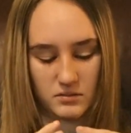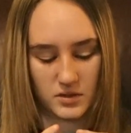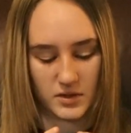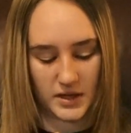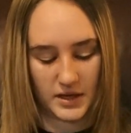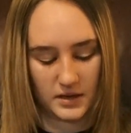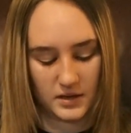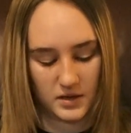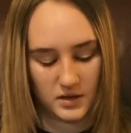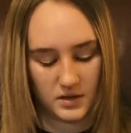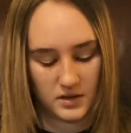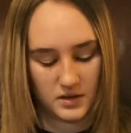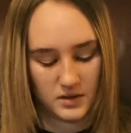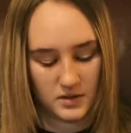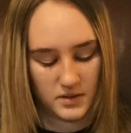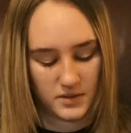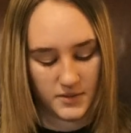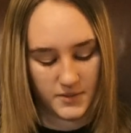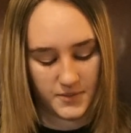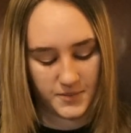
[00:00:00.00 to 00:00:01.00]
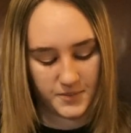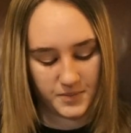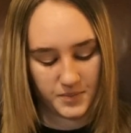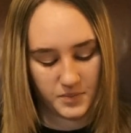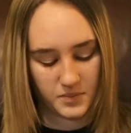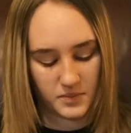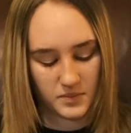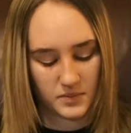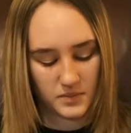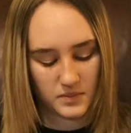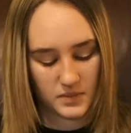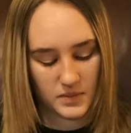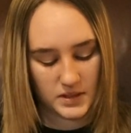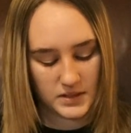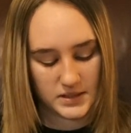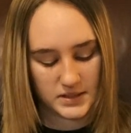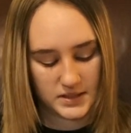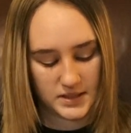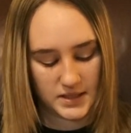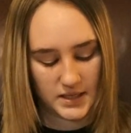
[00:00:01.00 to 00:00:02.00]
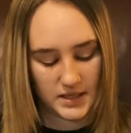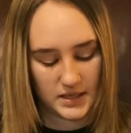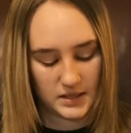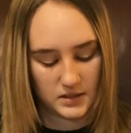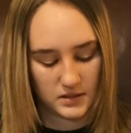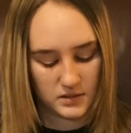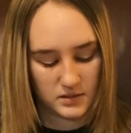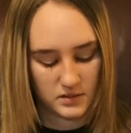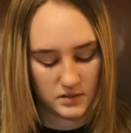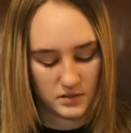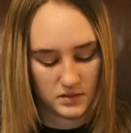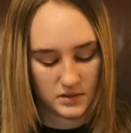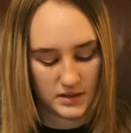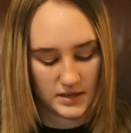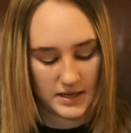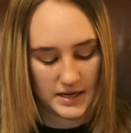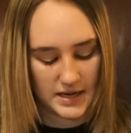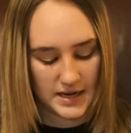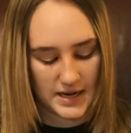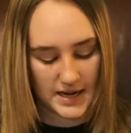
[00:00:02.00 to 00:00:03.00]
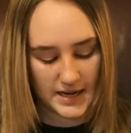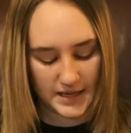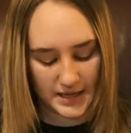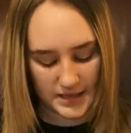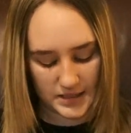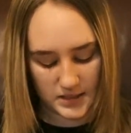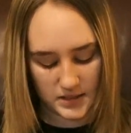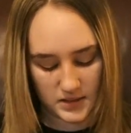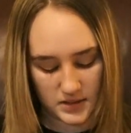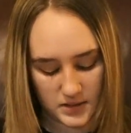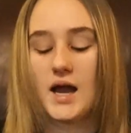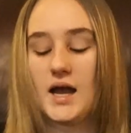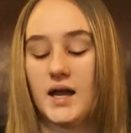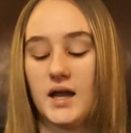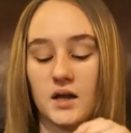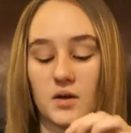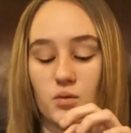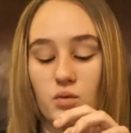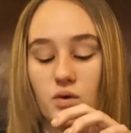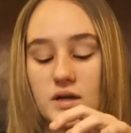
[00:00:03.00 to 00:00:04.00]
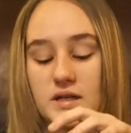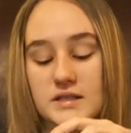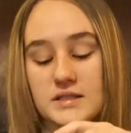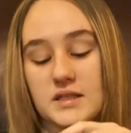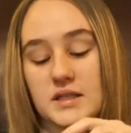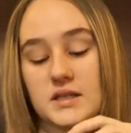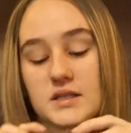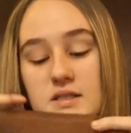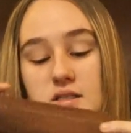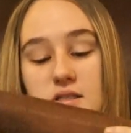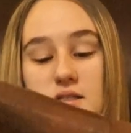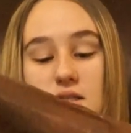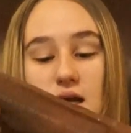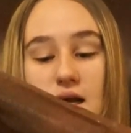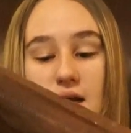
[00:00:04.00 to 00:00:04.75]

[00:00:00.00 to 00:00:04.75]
Okay. This is neat, and I like it. I, what is this?